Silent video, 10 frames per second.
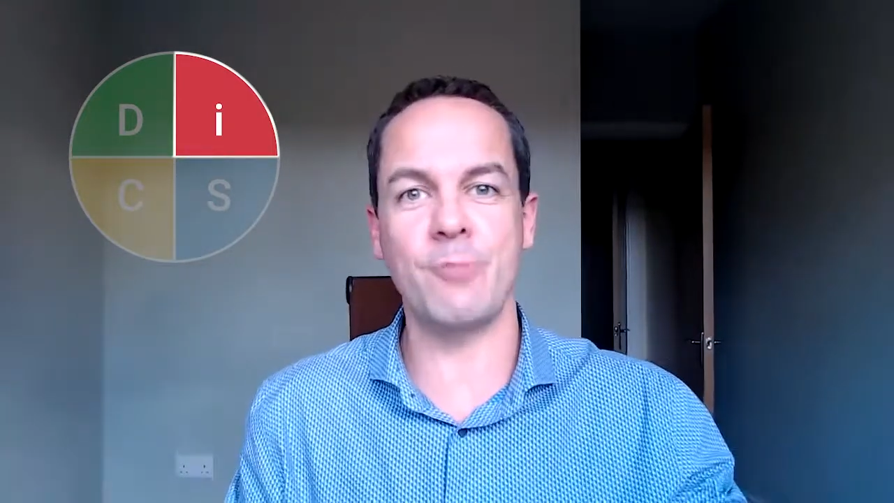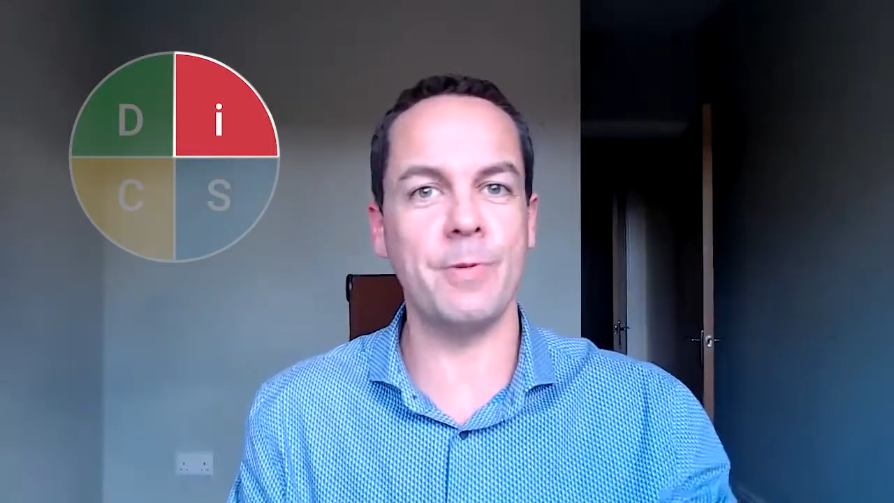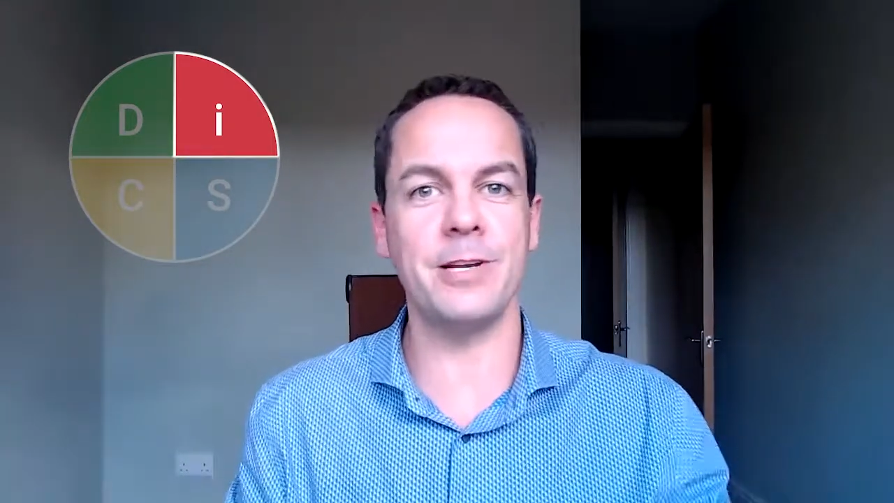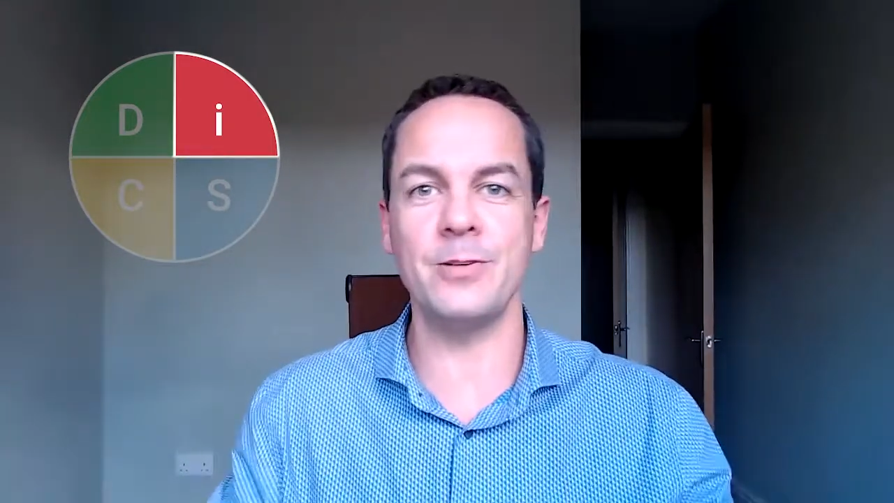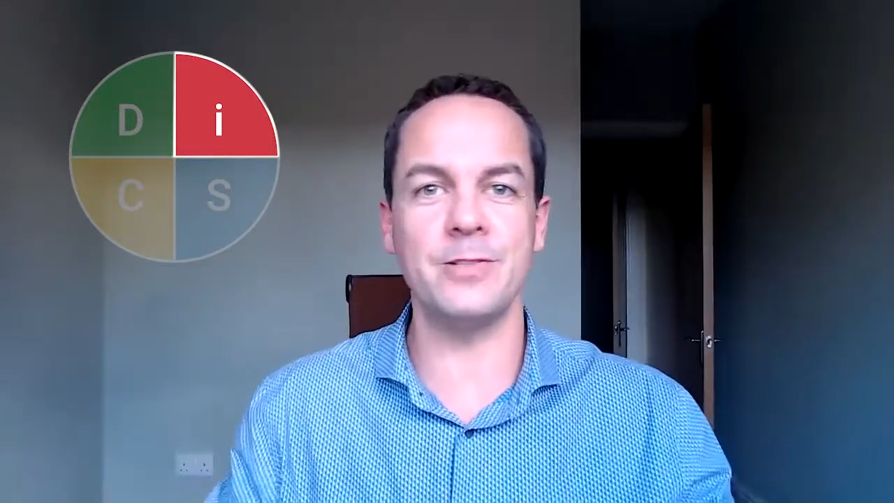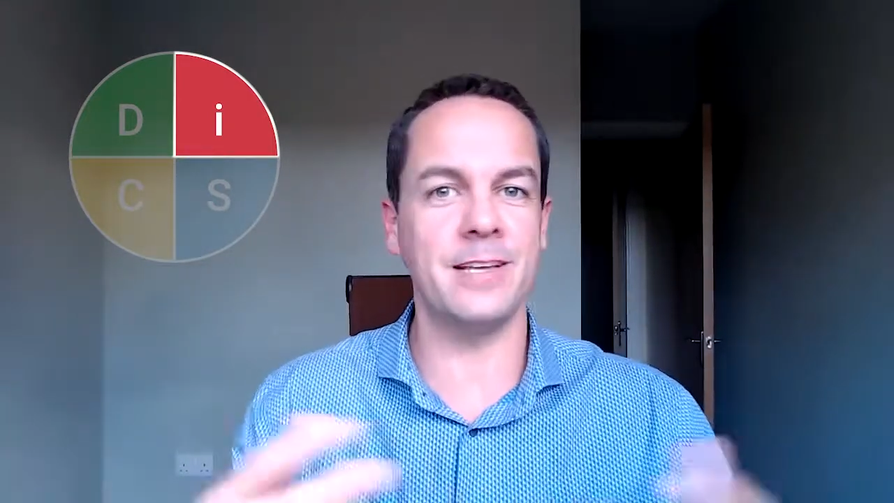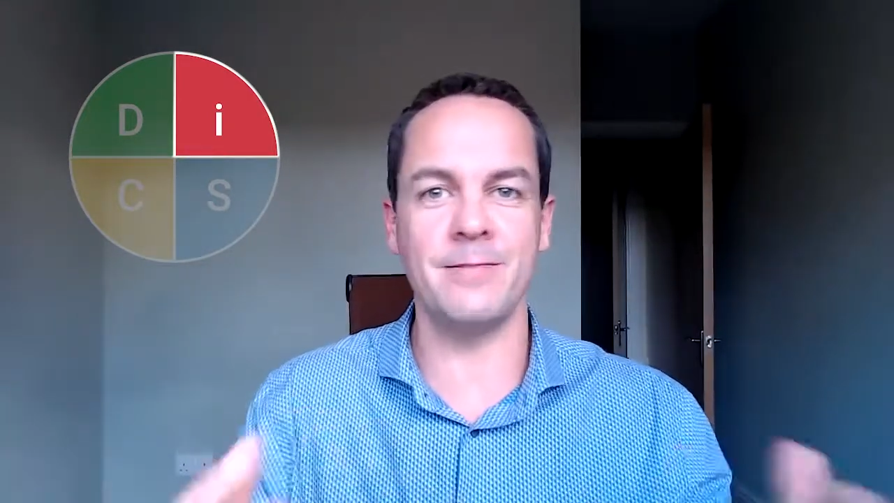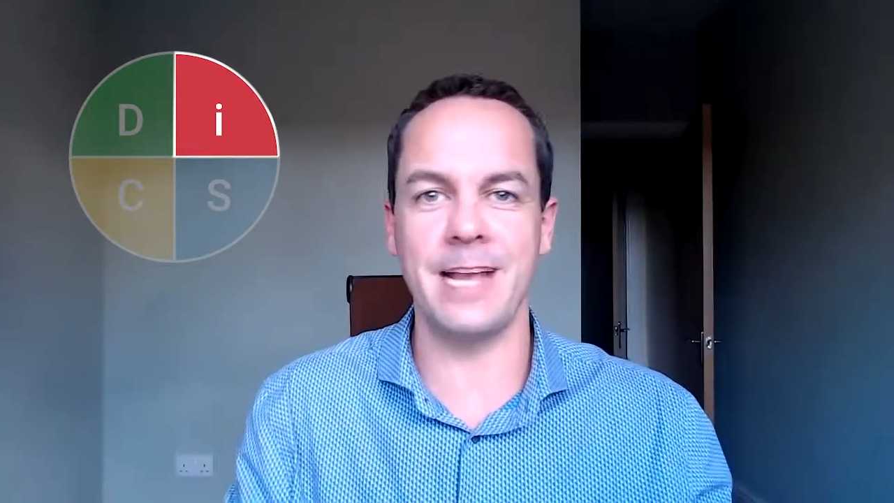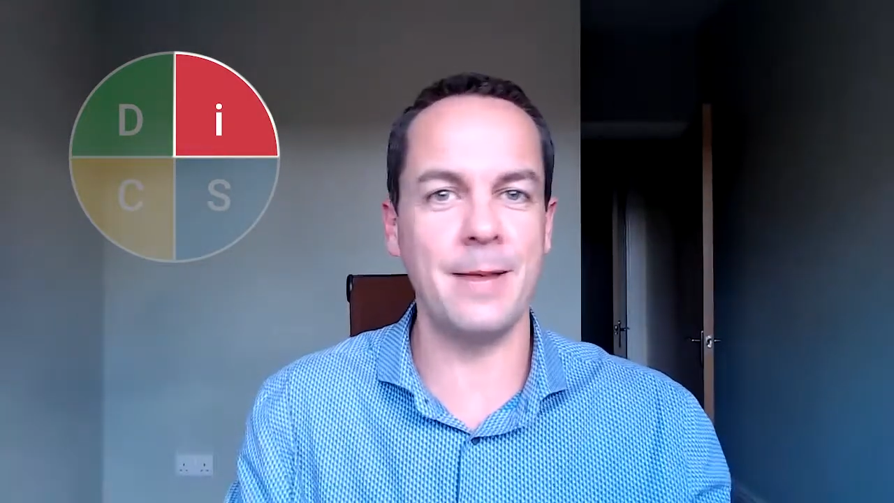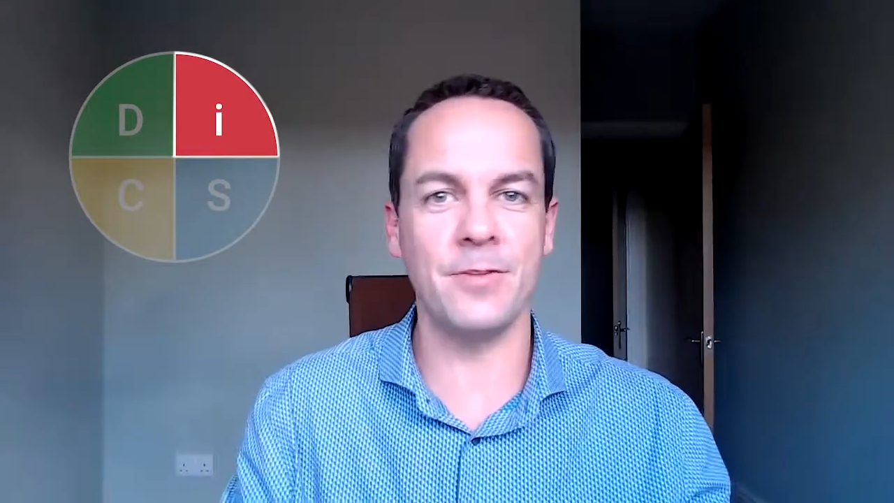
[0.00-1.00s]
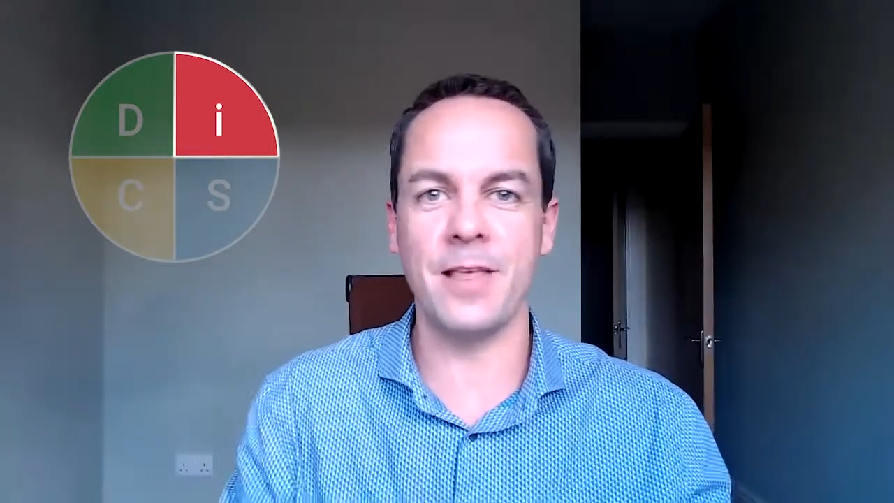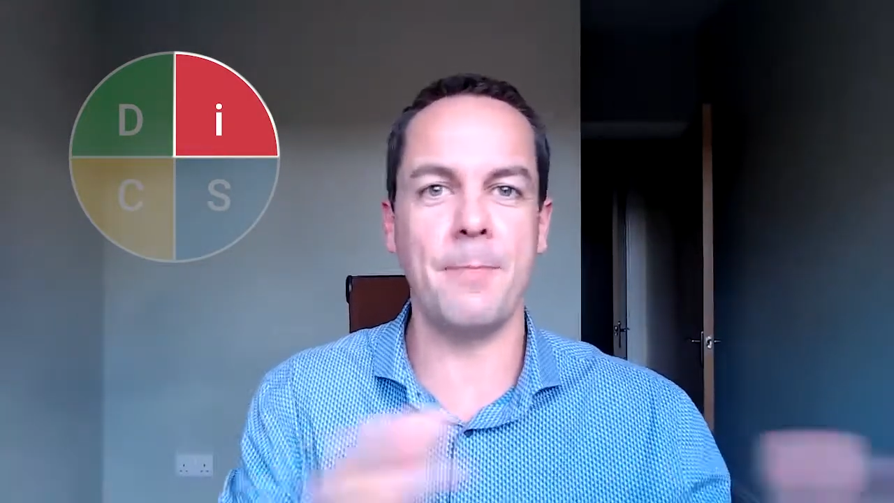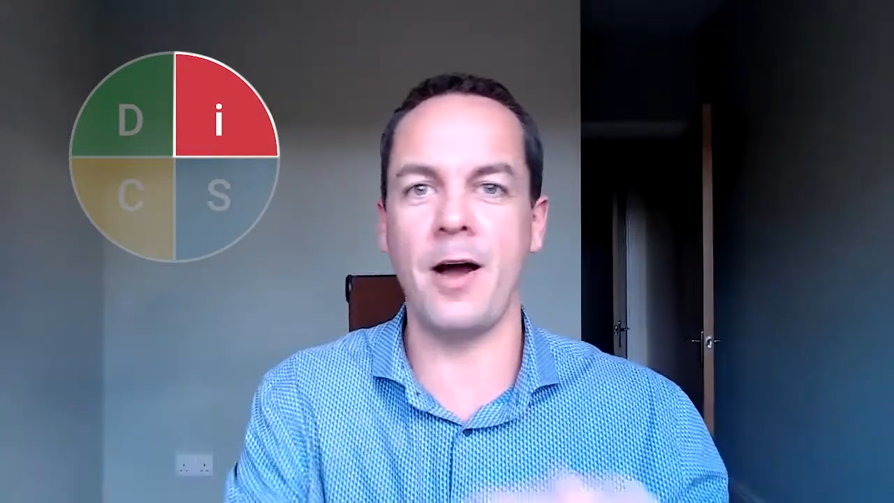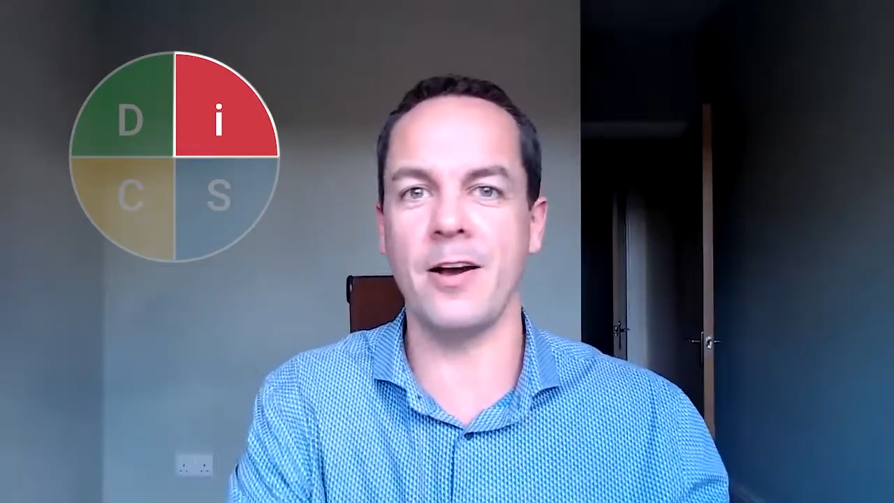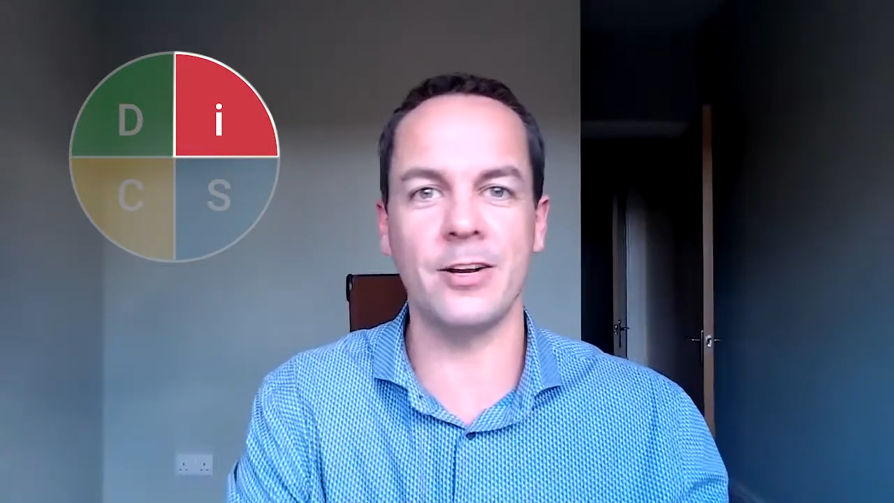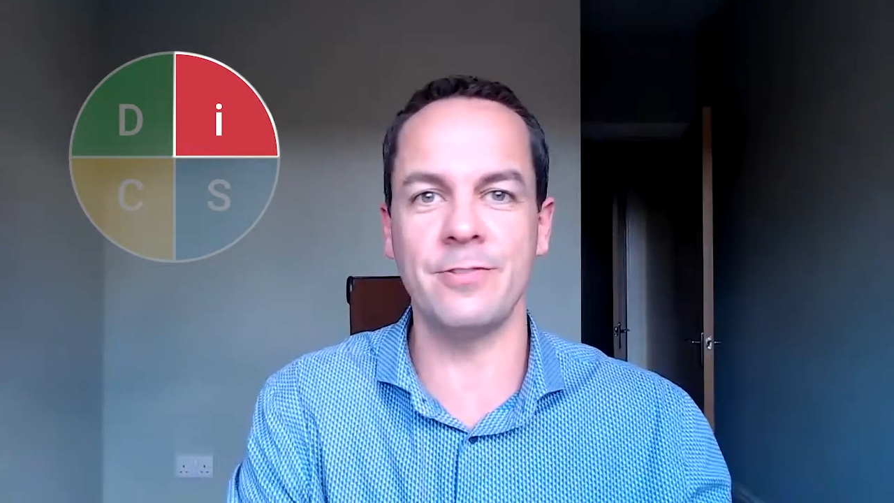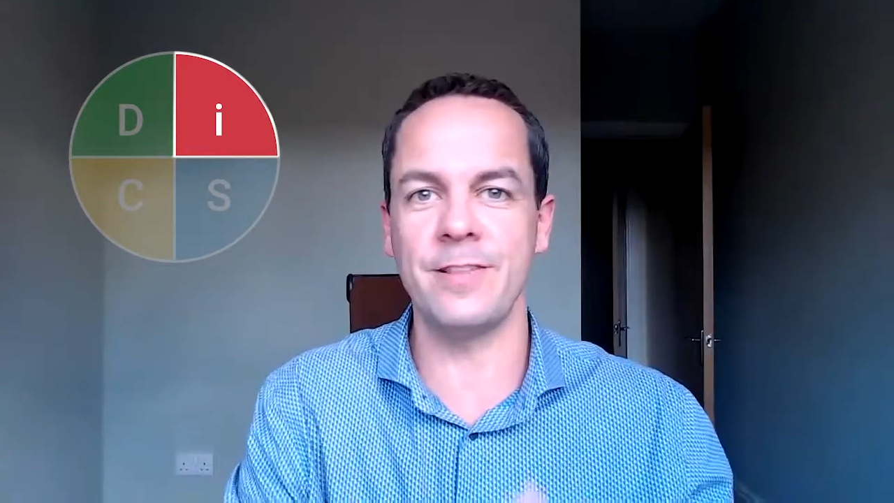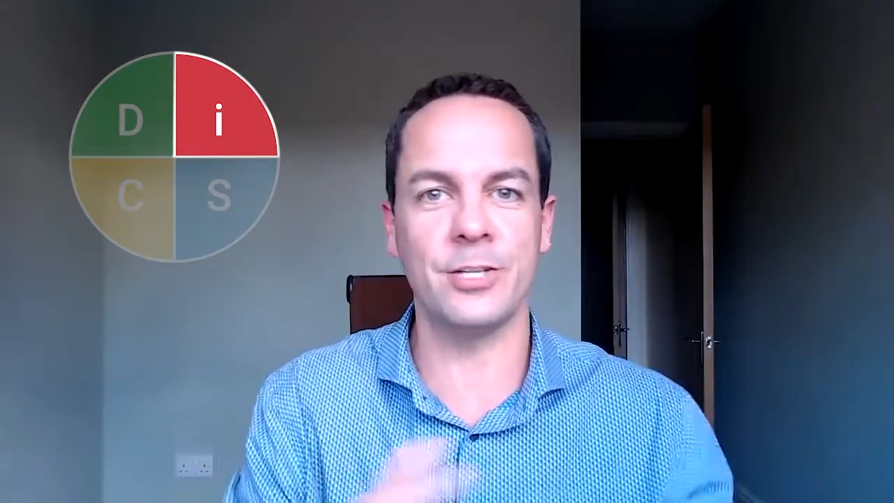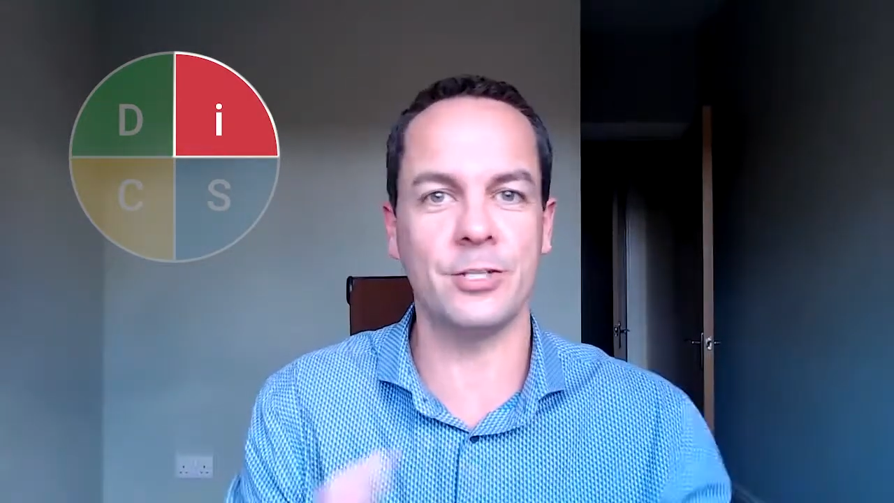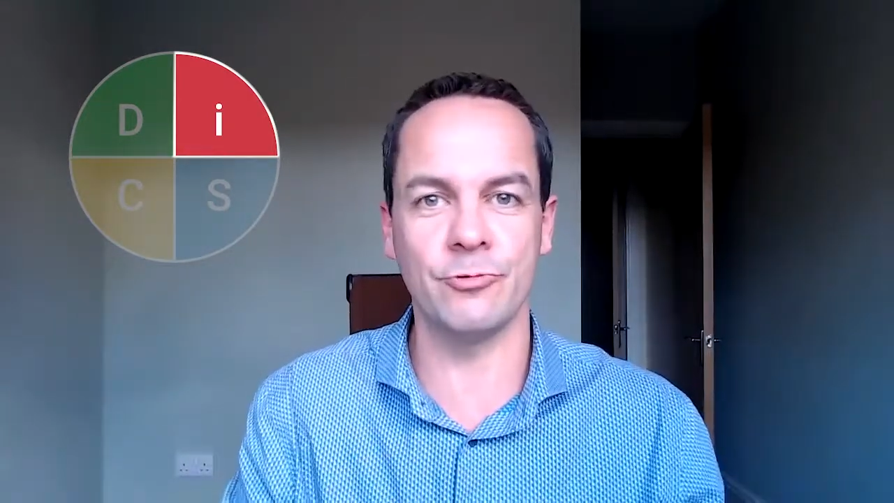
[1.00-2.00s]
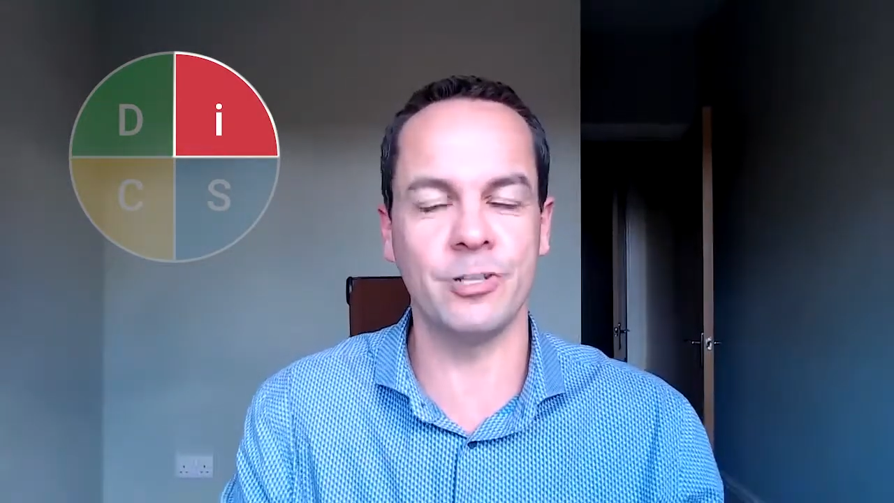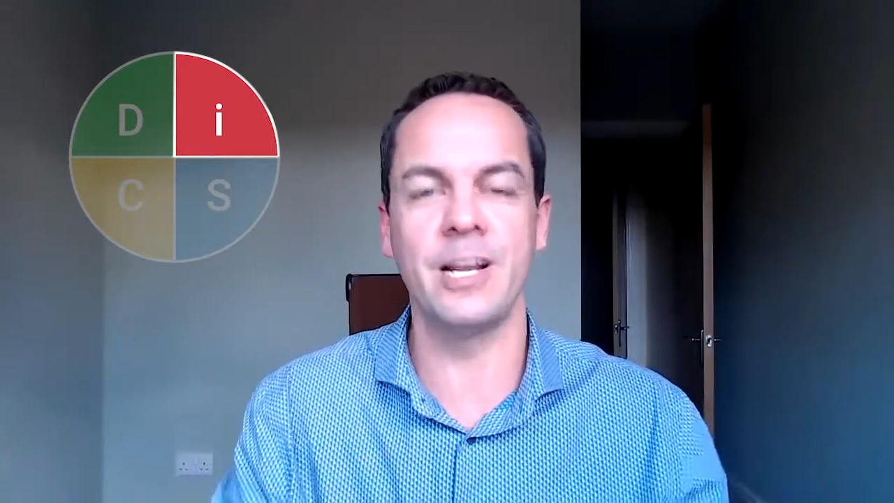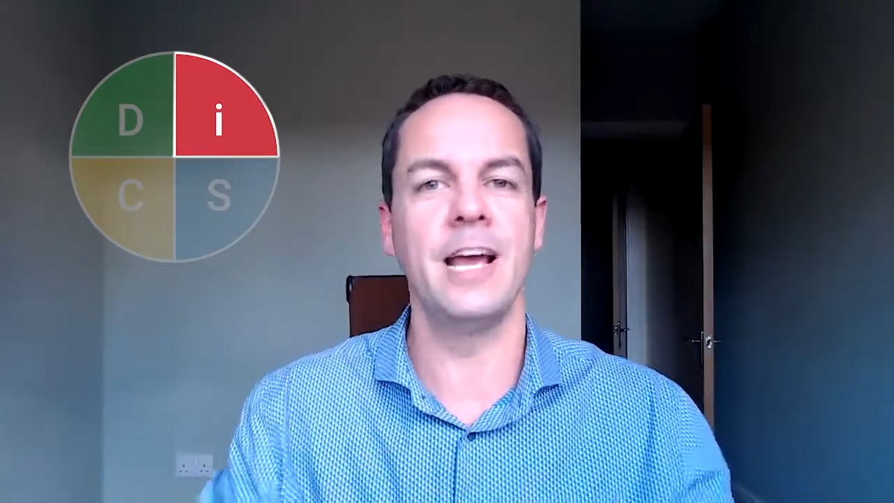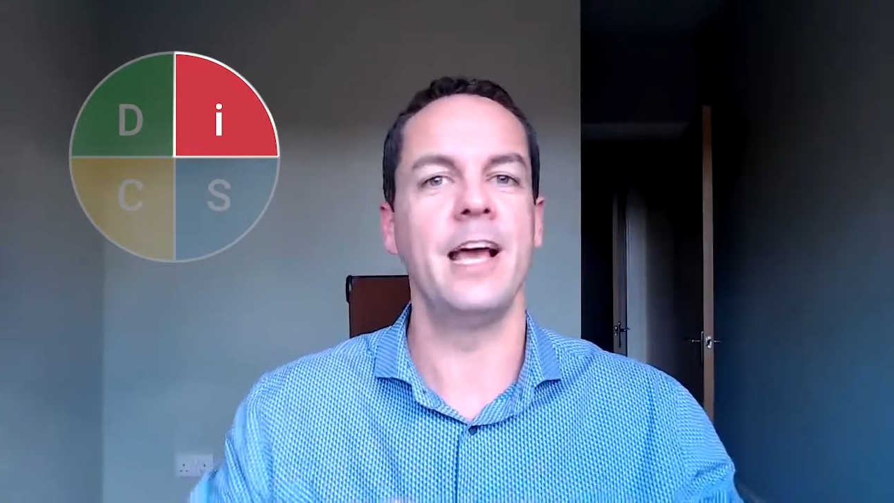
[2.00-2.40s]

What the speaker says: probably knows the name of their partner and their children.